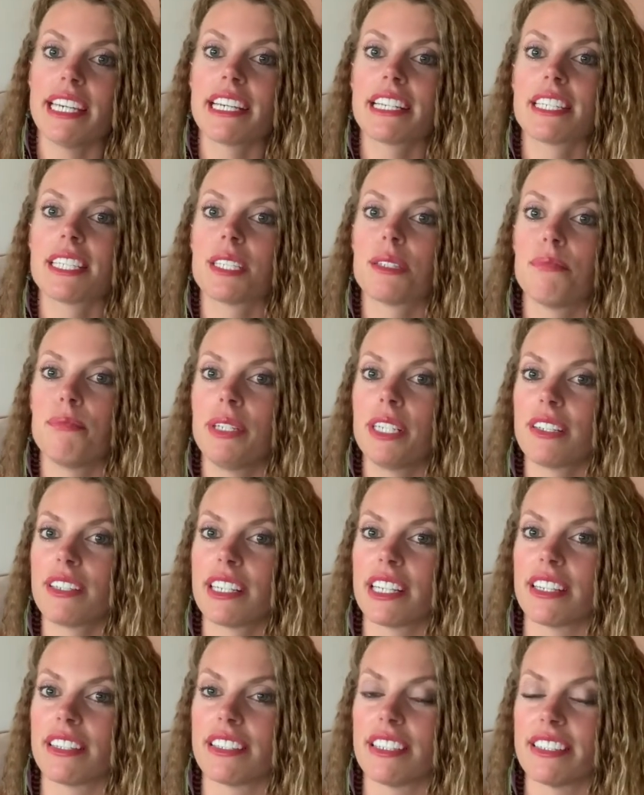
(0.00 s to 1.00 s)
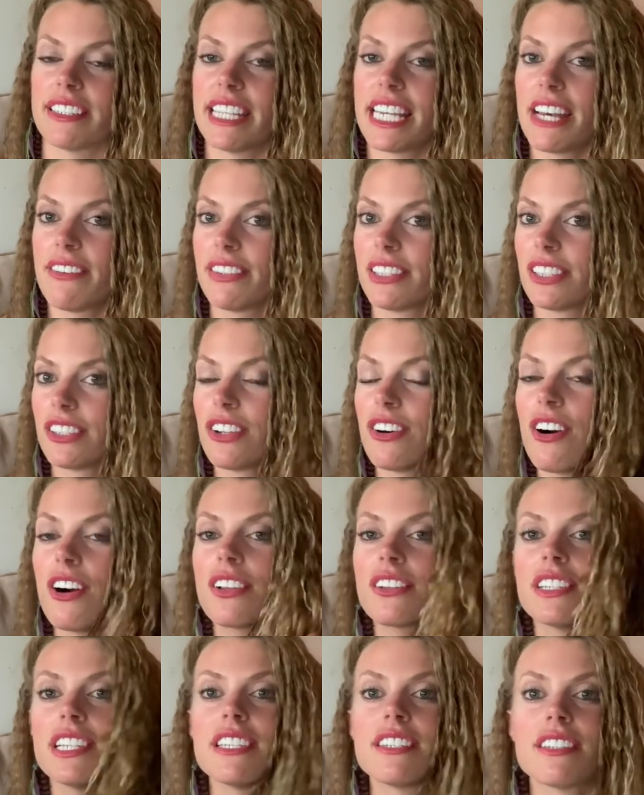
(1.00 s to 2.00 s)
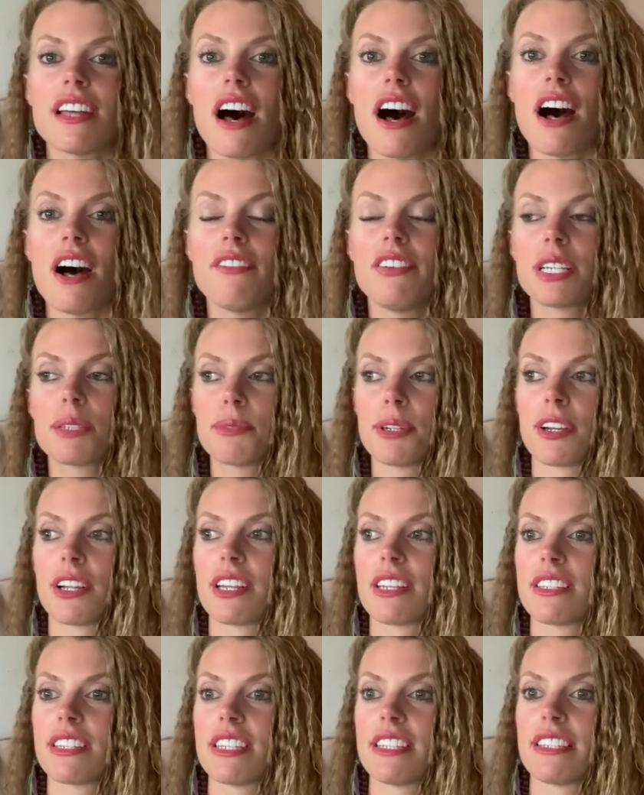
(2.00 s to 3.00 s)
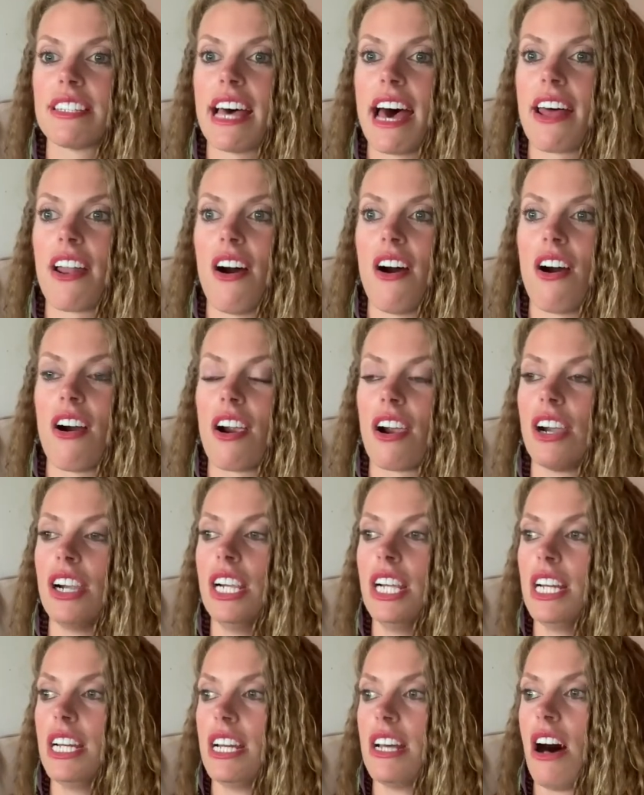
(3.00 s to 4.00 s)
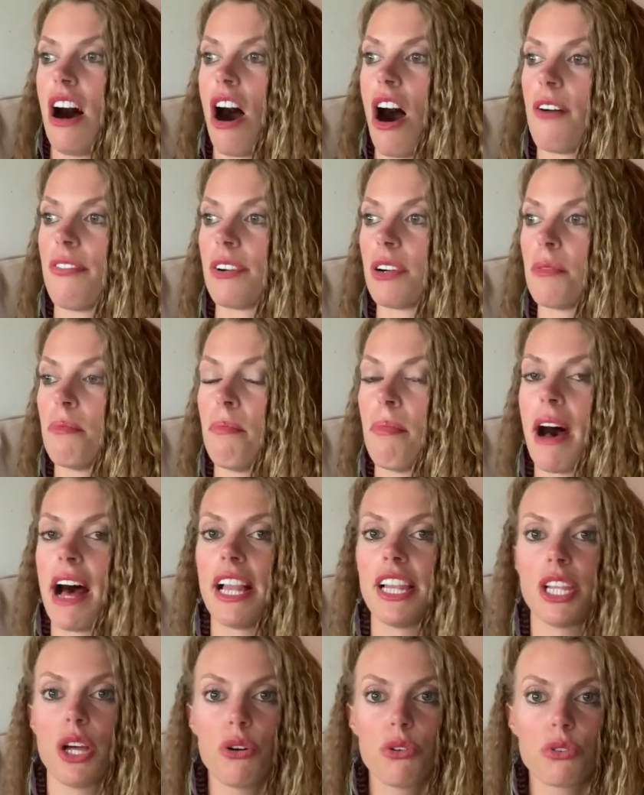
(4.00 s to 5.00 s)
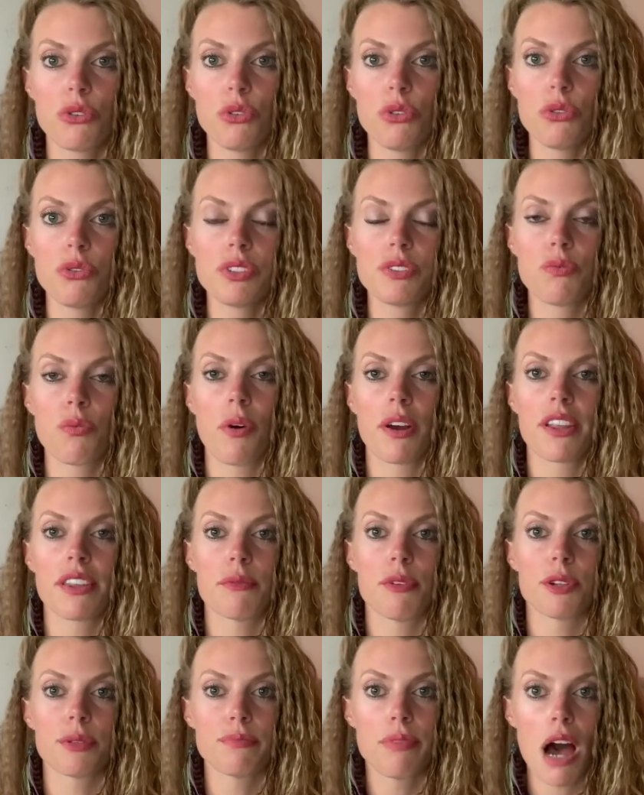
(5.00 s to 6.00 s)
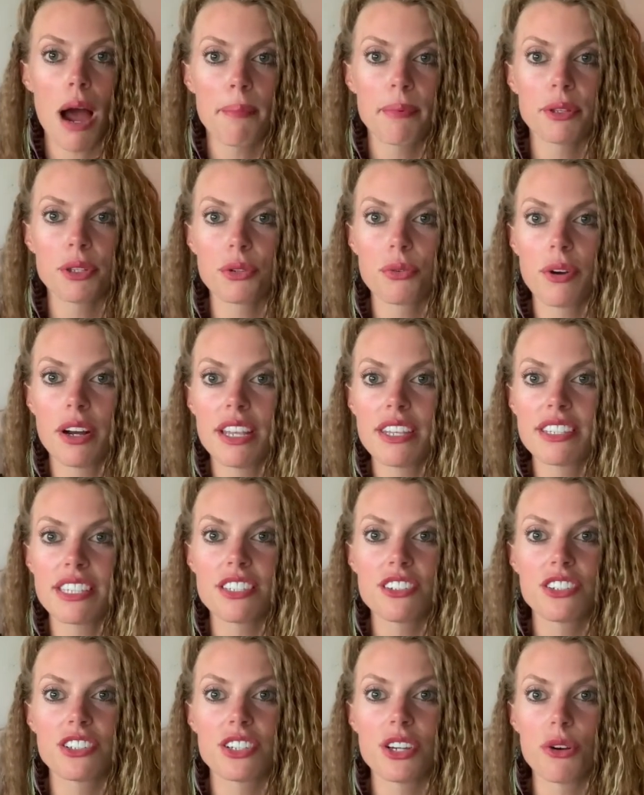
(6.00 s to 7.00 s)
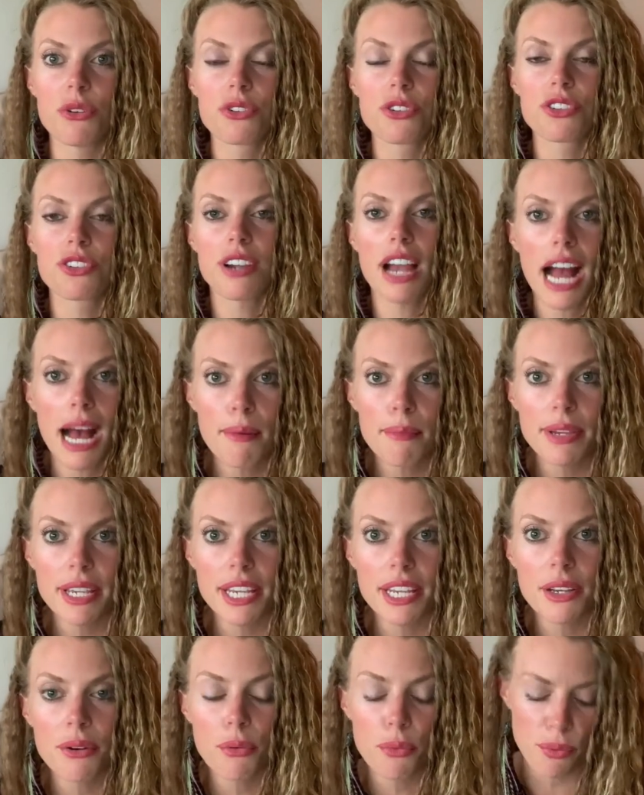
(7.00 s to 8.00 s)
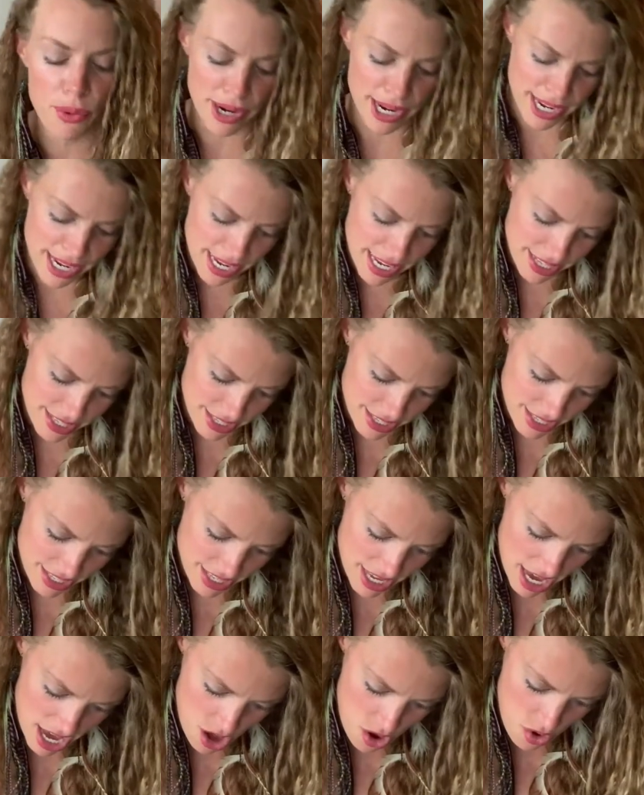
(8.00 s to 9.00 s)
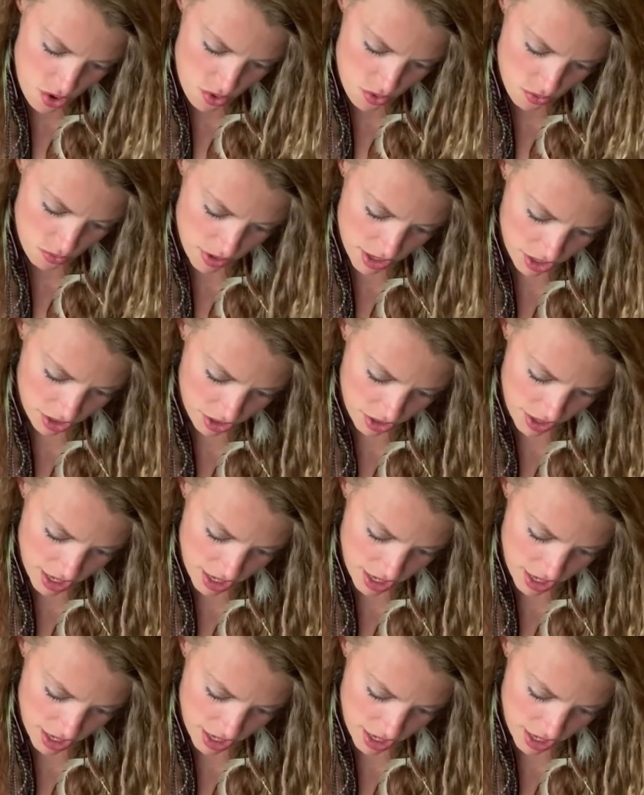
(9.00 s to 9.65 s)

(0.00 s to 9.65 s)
experiences. They have a long list of experiences that are offered by locals. One of the most popular ones is to go crabbing with, what's her